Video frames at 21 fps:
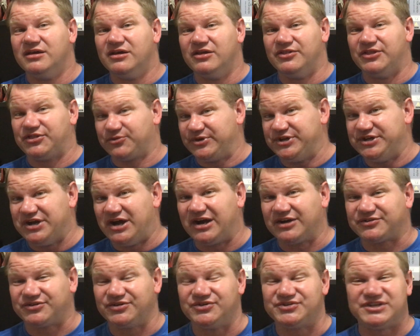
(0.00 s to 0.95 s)
The Three
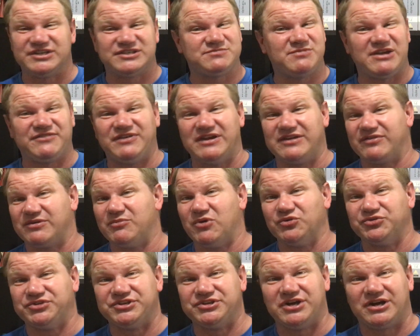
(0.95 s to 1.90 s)
Doctors. It's my favorite
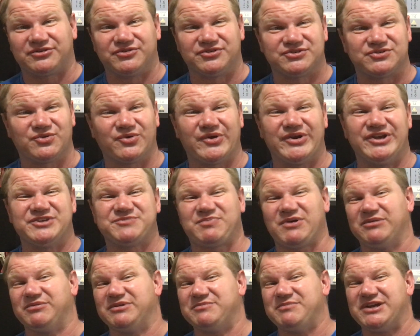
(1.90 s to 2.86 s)
multi-doctor story. It's
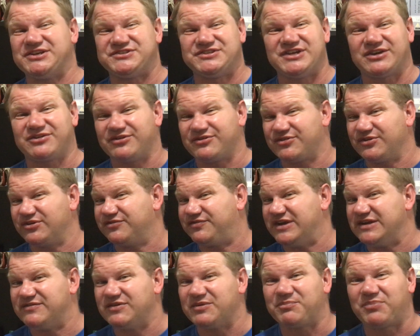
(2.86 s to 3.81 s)
probably my second or third
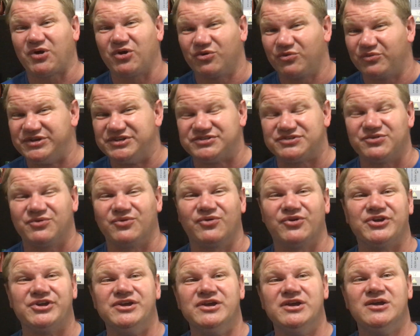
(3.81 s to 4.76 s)
favorite Pertwee
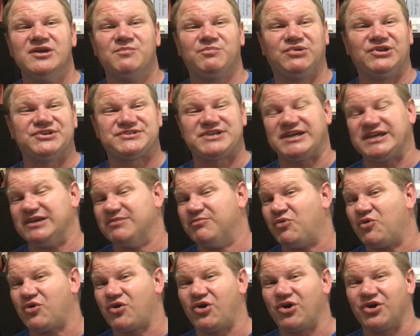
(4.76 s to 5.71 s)
story. Plus, I get
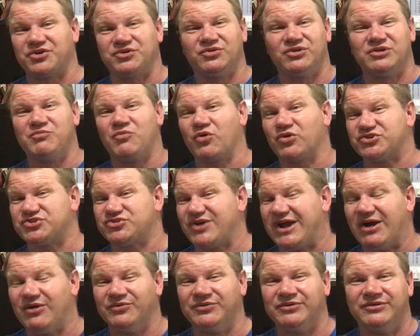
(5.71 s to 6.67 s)
more Hartnell and more
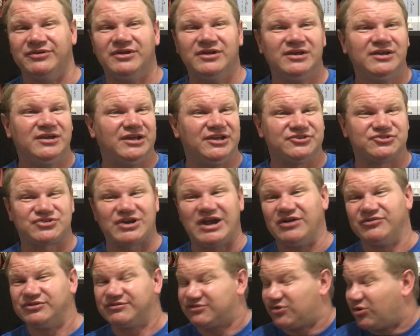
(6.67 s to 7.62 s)
Troughton, and
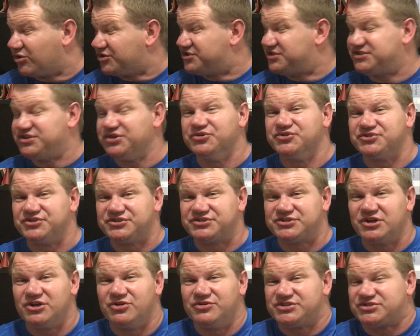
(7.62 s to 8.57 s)
Troughton, of course, steals the
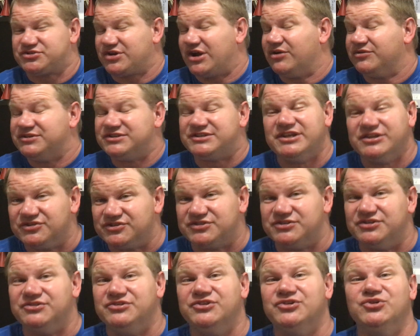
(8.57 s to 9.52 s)
show as Troughton tends
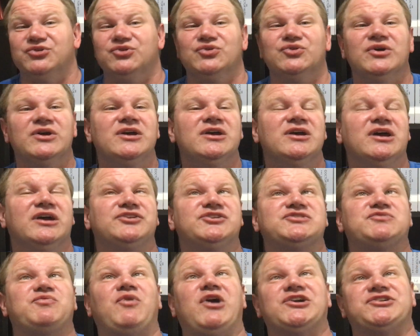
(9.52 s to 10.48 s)
to do. And
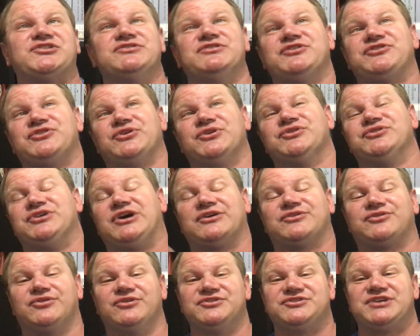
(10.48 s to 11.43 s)
just watching the Third
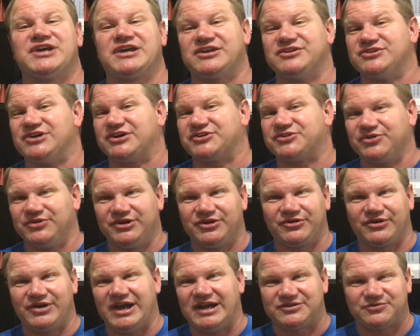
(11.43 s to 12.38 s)
Doctor and Second Doctor
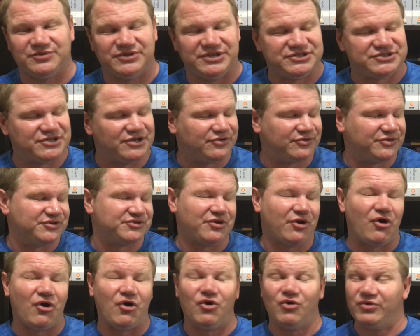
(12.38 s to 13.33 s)
interact with each other is
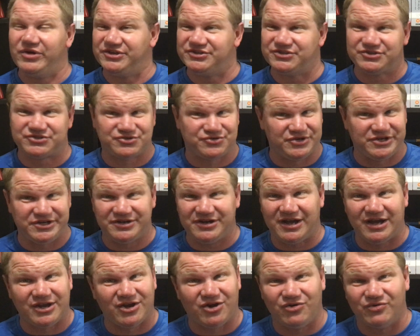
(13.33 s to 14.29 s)
always a treat.
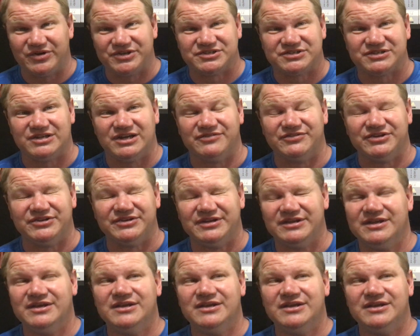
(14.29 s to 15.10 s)
I always love it.